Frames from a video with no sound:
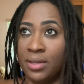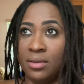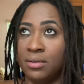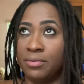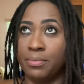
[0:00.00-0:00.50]

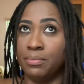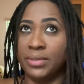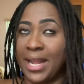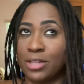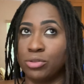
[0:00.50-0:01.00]
from
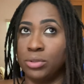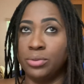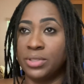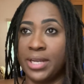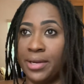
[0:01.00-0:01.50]
natural
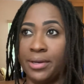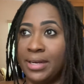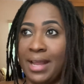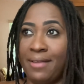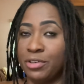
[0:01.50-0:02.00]
loose hair and
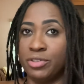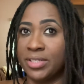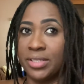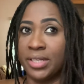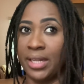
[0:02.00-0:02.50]
have your dreads
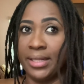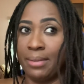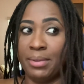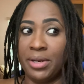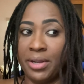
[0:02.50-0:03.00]
looking like they've
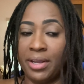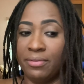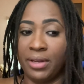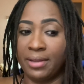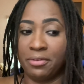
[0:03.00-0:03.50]
been in your head for
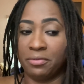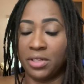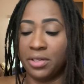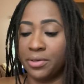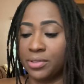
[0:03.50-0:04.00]
like 15
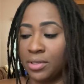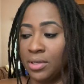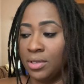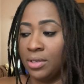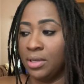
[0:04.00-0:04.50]
years.
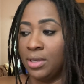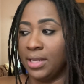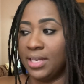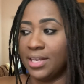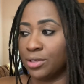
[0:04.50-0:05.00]
And
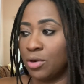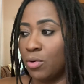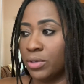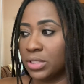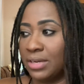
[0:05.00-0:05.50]
he has a
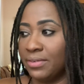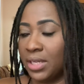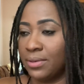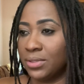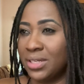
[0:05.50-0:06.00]
course and everything. I
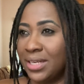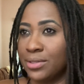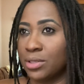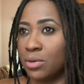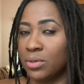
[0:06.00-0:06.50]
was gonna get his
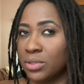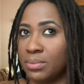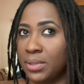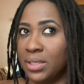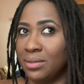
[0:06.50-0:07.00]
course,
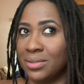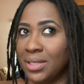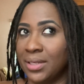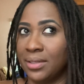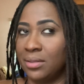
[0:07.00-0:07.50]
but I was
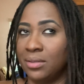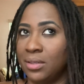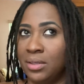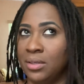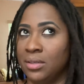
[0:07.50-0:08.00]
like,
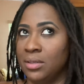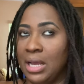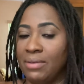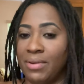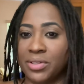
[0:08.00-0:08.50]
I'd
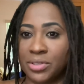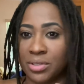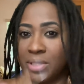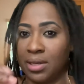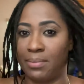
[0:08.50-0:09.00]
rather just
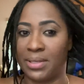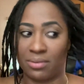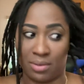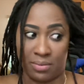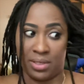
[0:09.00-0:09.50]
like mess
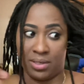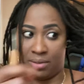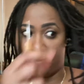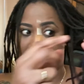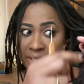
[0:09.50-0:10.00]
around with it. I don't
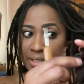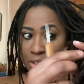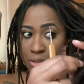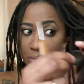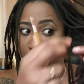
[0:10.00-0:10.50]
really need to
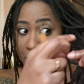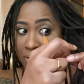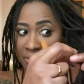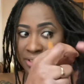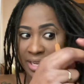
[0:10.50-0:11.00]
know the
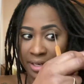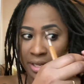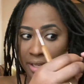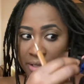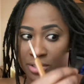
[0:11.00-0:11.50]
perfect
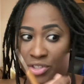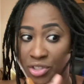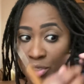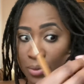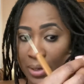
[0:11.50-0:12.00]
technique just to
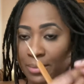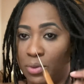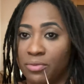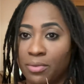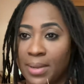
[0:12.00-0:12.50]
do what I'm doing
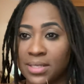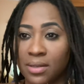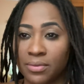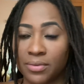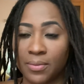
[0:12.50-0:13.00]
for myself.